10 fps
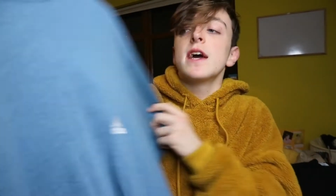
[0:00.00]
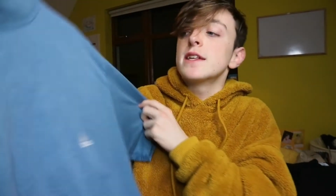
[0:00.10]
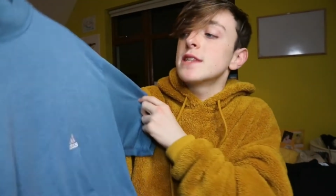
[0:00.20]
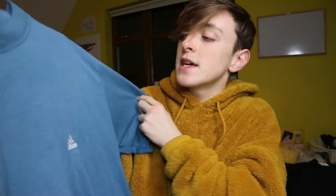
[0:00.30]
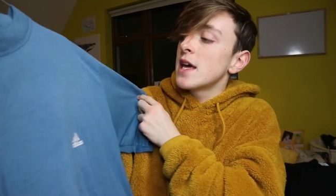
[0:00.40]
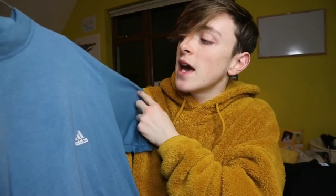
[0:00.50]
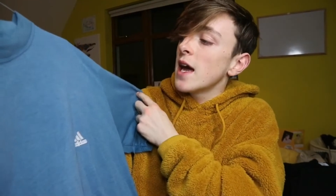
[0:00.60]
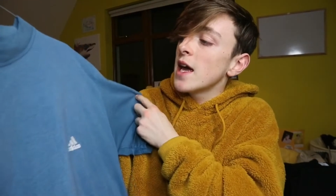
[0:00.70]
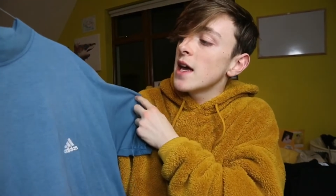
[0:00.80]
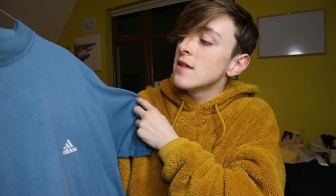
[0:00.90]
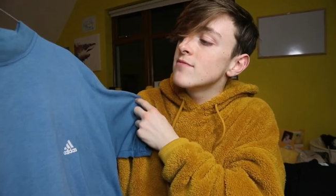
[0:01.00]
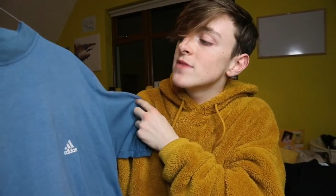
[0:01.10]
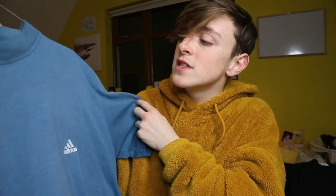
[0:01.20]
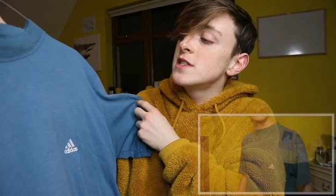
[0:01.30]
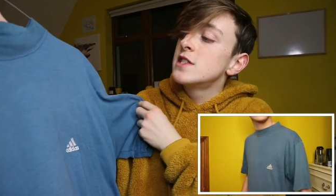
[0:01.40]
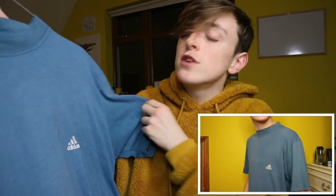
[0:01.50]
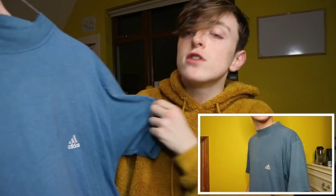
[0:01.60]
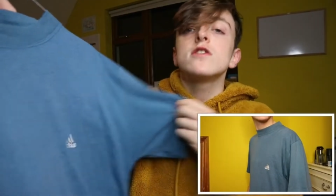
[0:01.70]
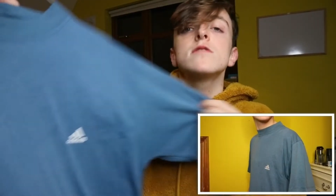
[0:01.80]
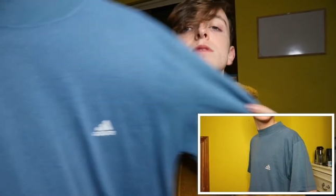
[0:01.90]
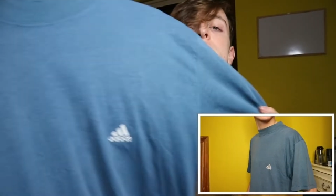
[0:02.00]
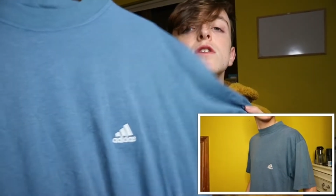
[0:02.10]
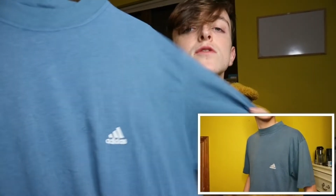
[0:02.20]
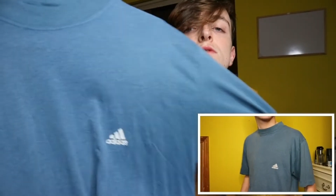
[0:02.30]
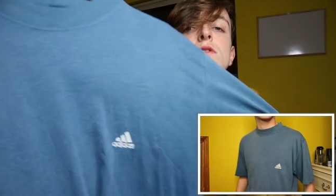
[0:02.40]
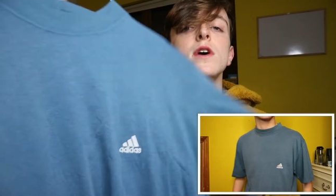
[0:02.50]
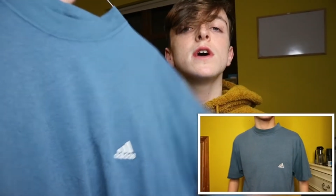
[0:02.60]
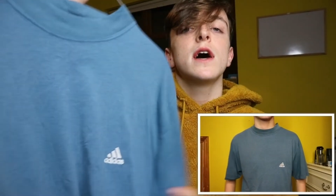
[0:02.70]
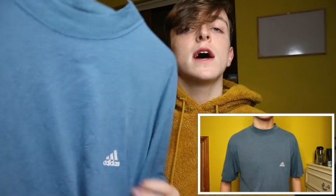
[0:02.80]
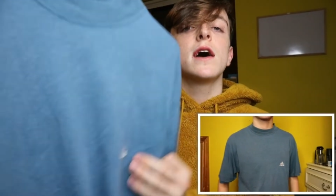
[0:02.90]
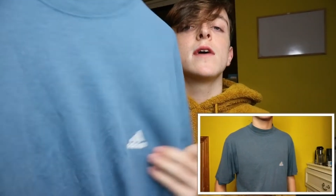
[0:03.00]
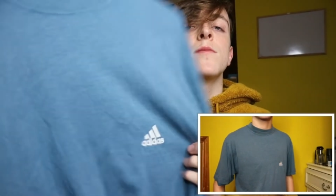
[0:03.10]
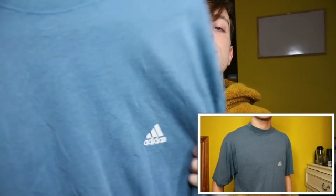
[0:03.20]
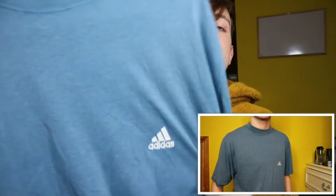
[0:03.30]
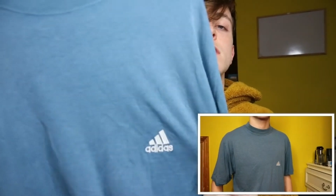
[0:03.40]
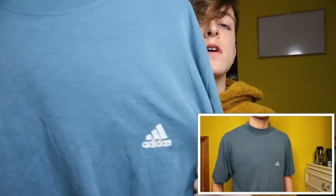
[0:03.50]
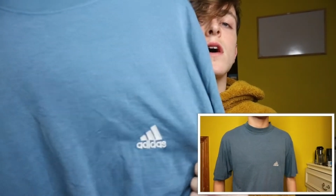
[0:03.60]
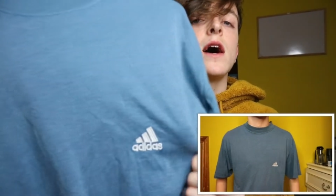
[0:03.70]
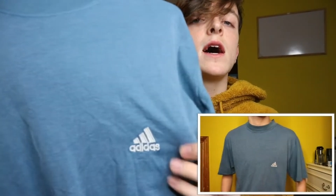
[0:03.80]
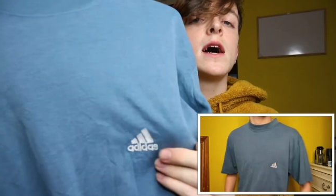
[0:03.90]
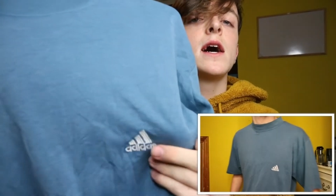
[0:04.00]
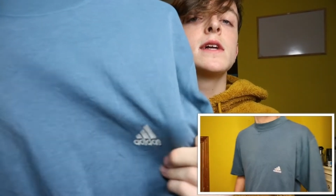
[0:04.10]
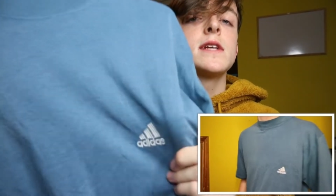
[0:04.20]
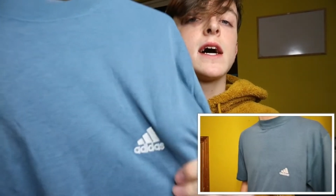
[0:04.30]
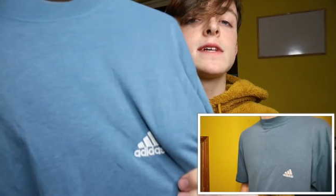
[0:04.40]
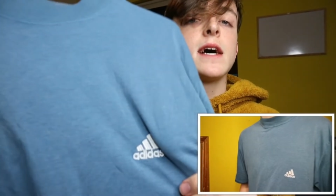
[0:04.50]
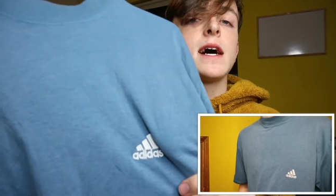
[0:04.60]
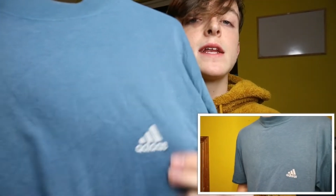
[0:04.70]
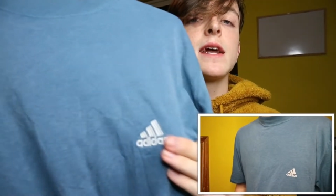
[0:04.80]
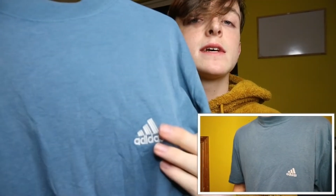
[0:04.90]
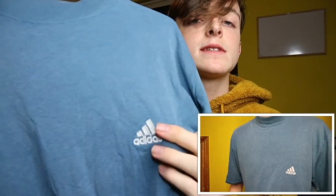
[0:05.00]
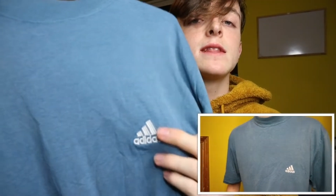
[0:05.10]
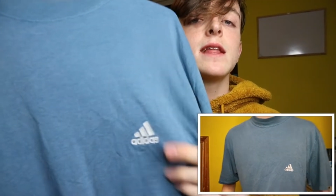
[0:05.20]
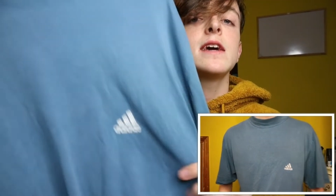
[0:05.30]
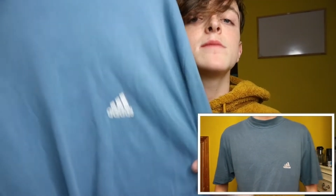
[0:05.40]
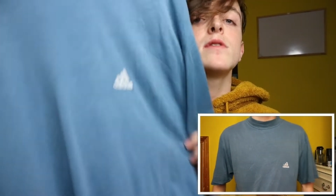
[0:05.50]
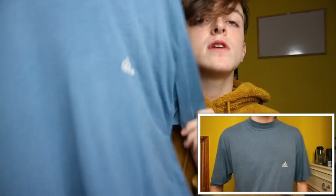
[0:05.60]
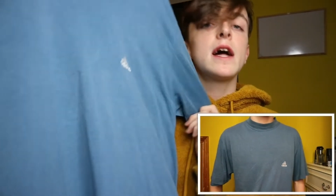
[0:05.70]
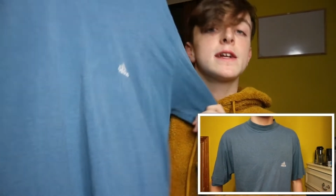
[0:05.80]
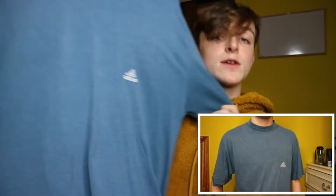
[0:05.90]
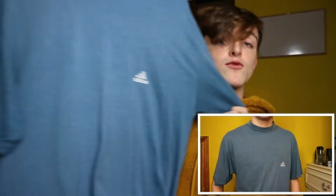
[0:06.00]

It's, like, a dull blue, and it has the Adidas label, and it's